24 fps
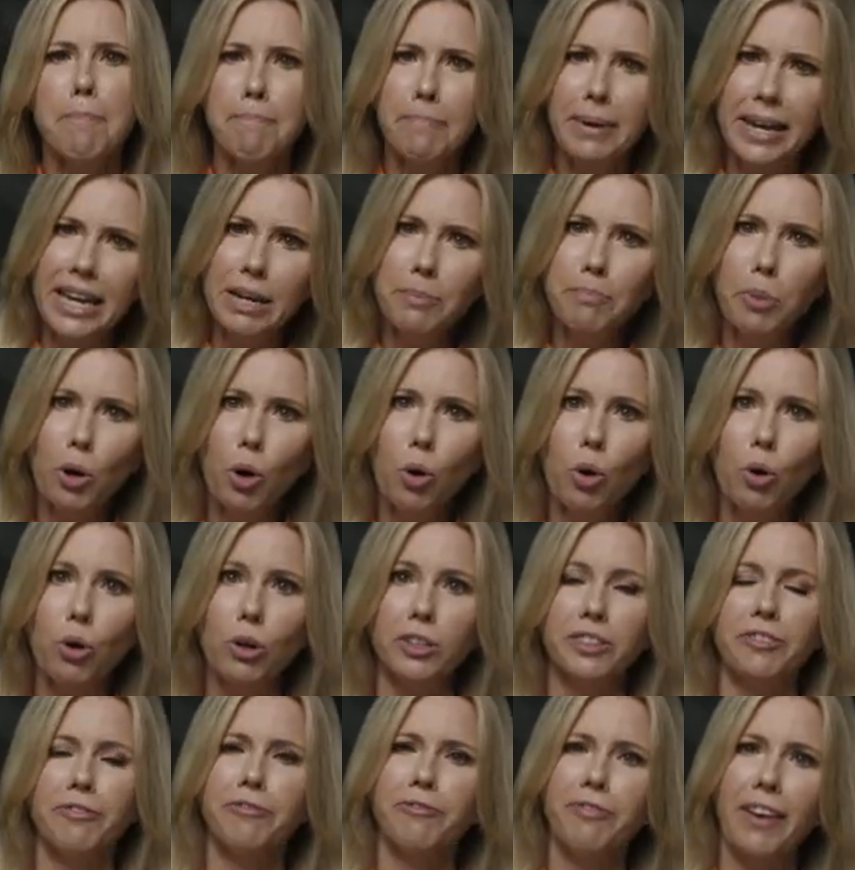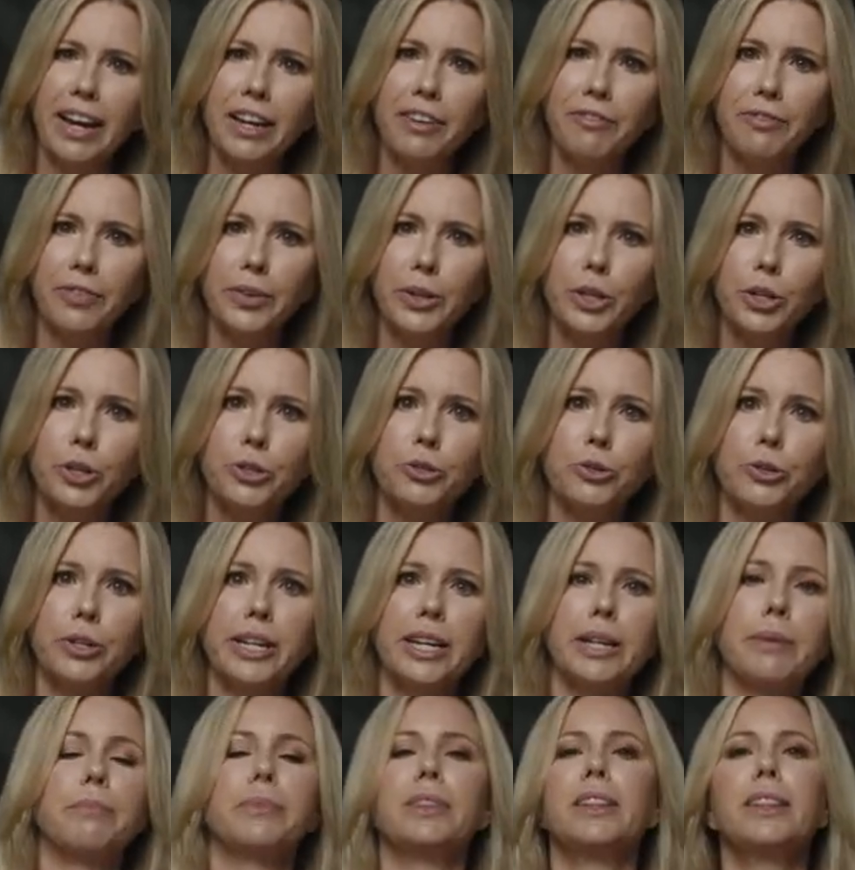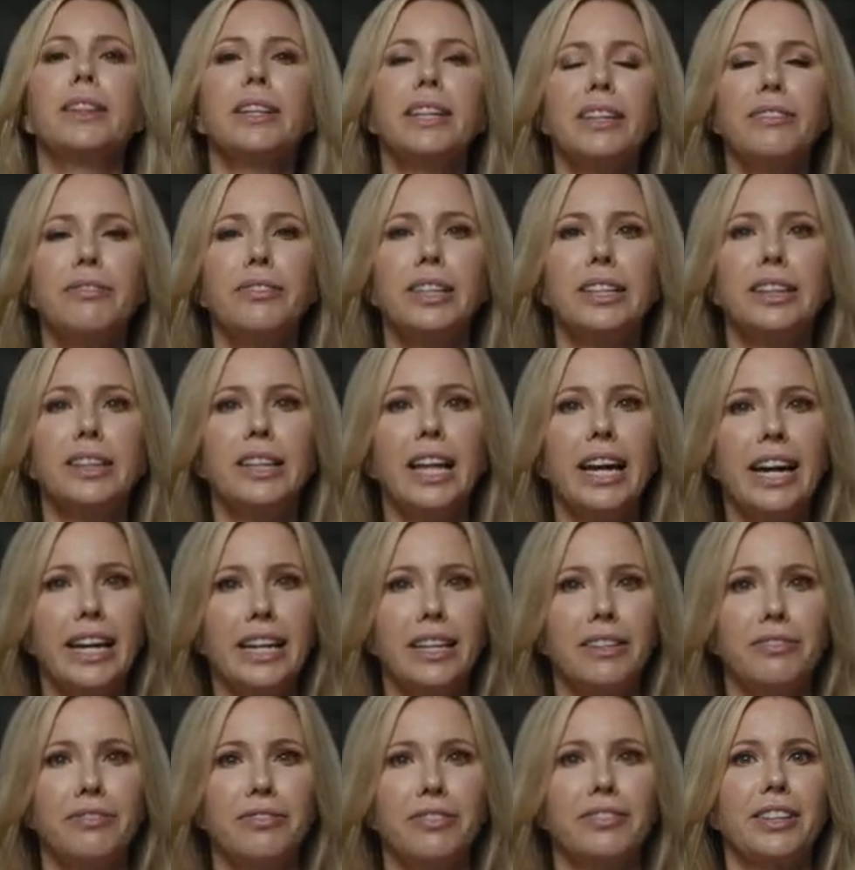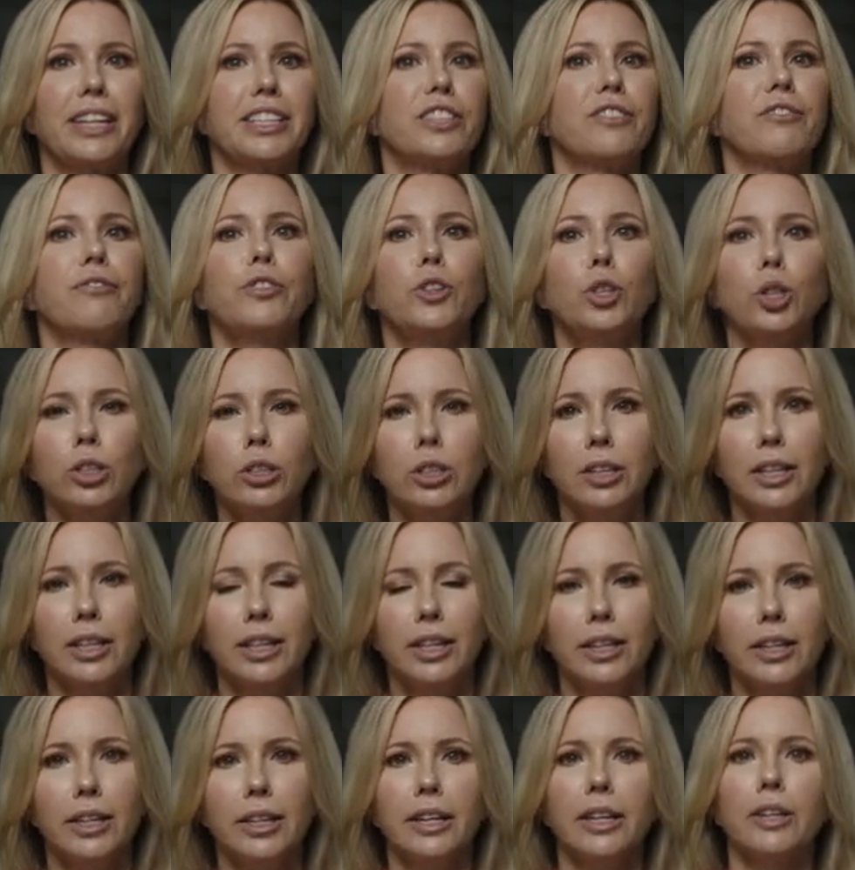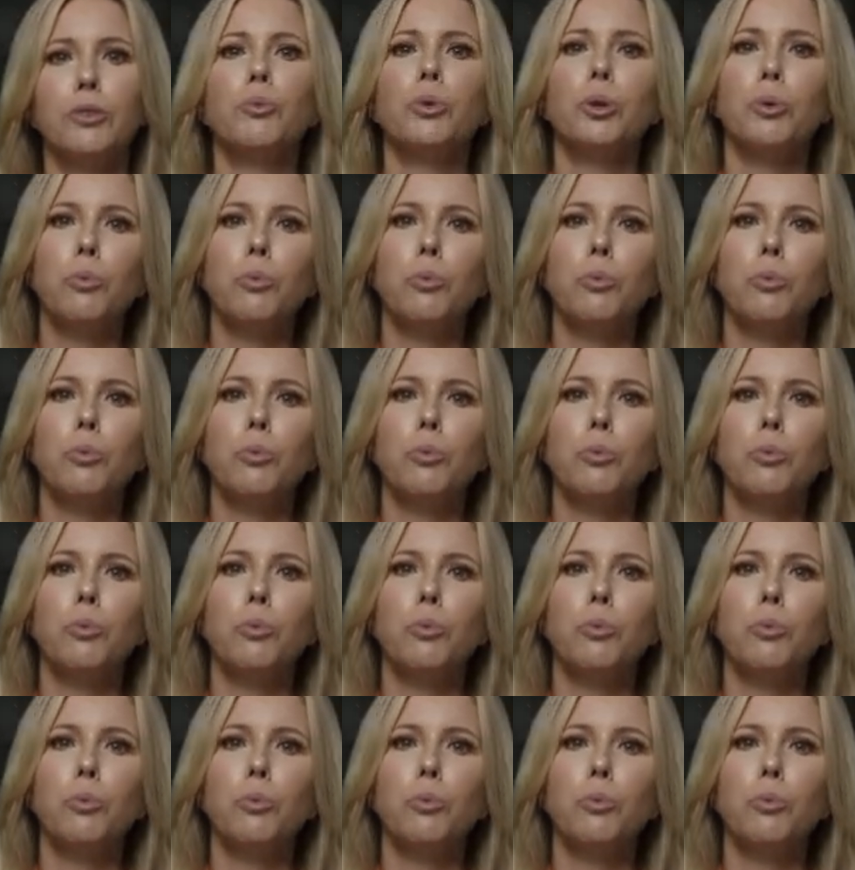Be bold, fight for your dream, live a life that's full and